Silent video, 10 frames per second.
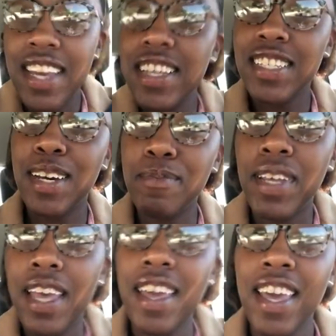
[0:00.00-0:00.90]
It's hump
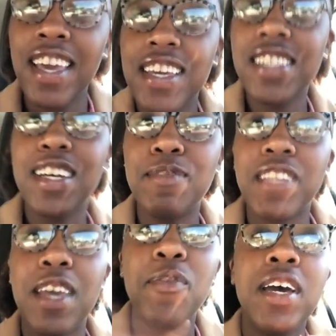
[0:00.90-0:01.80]
day, it's hump
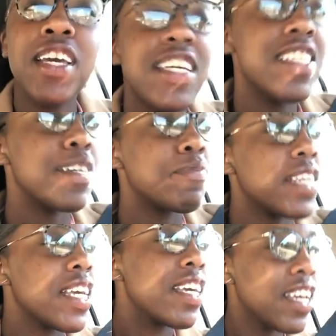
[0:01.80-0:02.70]
day, What is hump
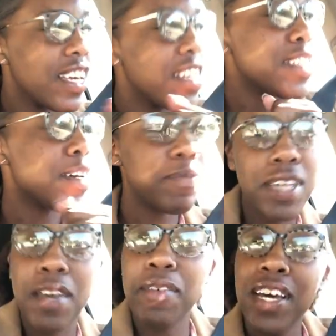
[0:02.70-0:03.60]
day? It's hump
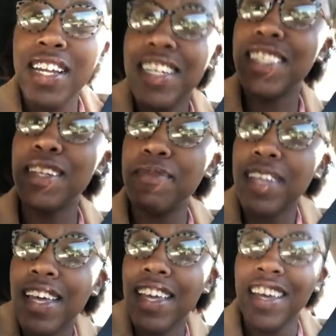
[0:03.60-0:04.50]
day, What is hump
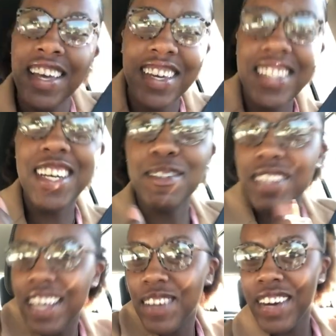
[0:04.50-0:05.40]
day? It's hump
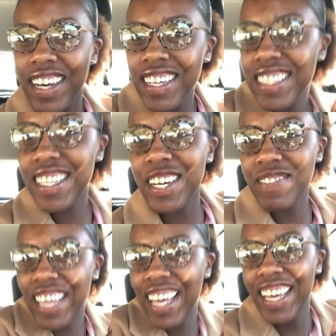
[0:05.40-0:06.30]
day, What is
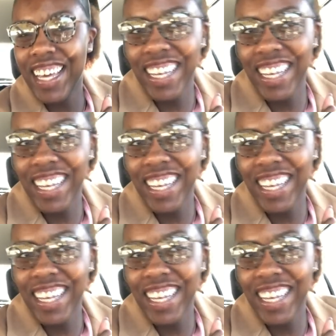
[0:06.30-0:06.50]
hump day?